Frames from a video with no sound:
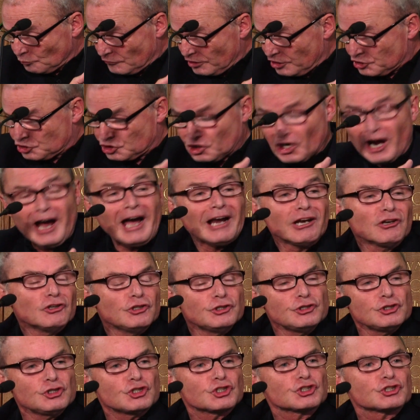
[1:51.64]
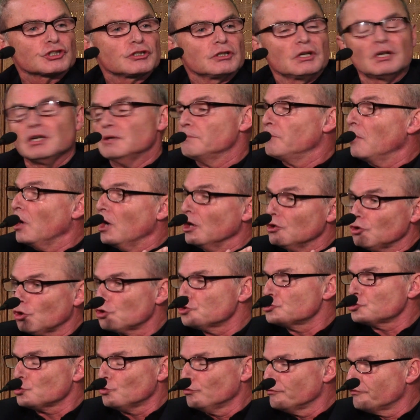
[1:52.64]
challenged.
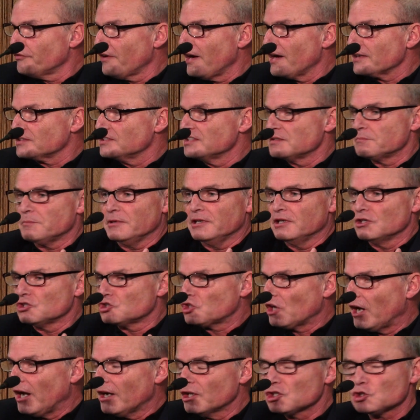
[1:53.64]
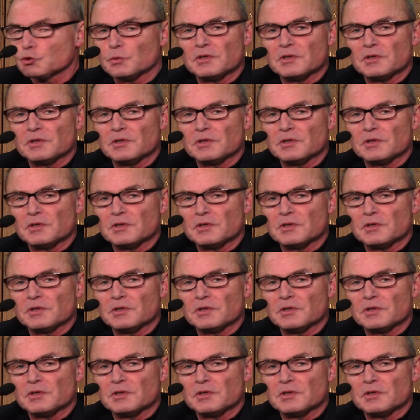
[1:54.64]
Biological fact is being challenged.